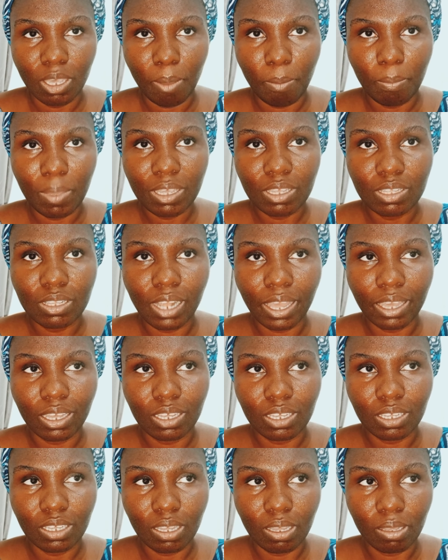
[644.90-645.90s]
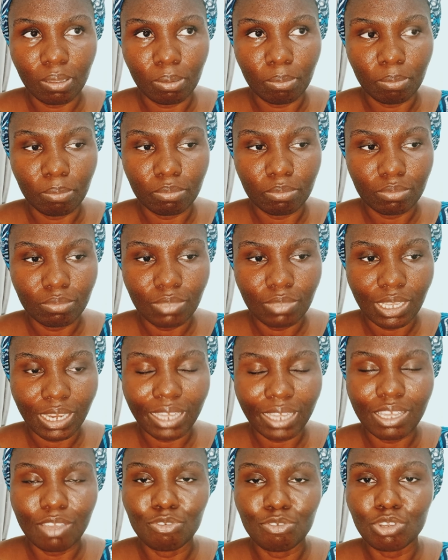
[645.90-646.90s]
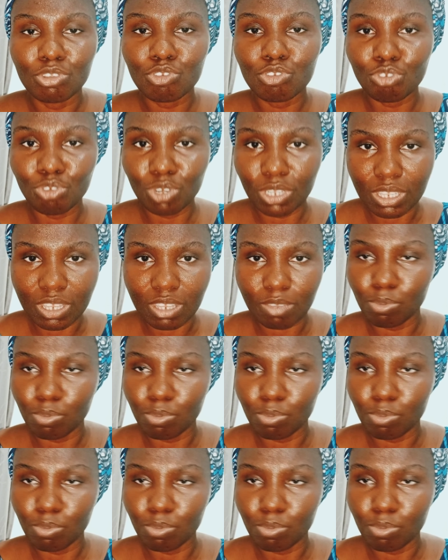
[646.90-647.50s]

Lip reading: Make it like a retreat,